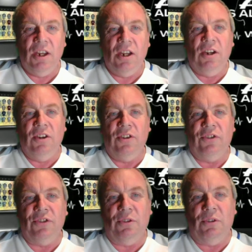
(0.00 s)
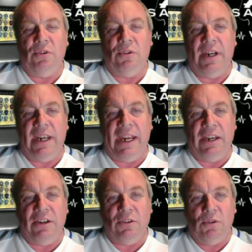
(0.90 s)
So in goal,
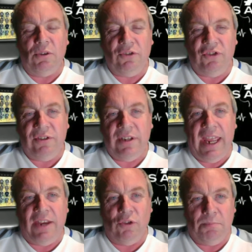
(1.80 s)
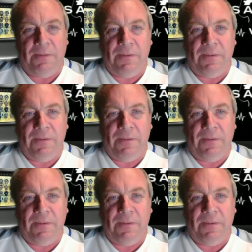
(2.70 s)
Jordan Pickford.